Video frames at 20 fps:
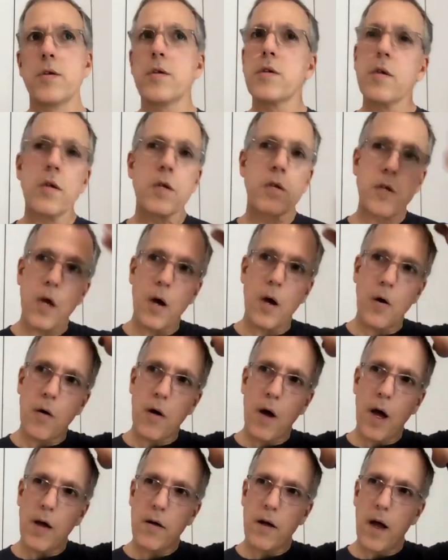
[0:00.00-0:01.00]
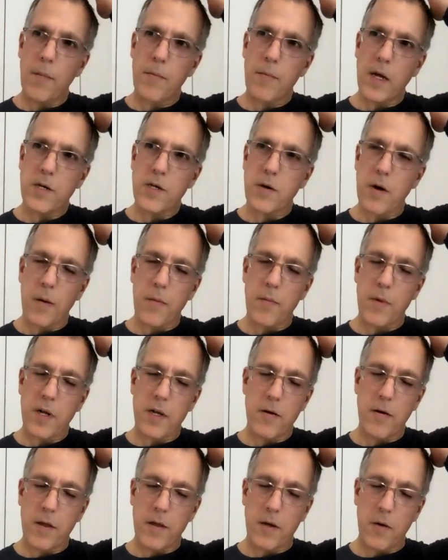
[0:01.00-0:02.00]
so I'm not sure I'm
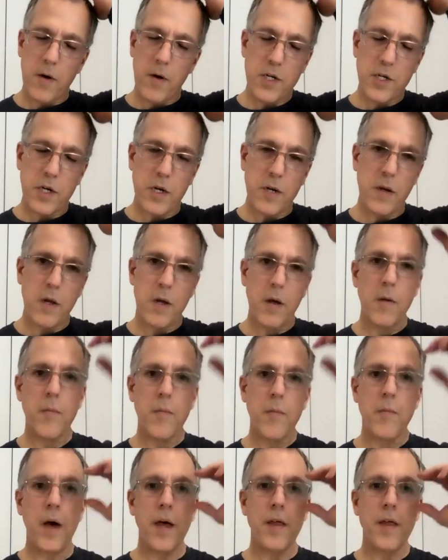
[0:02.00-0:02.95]
clear on the question, but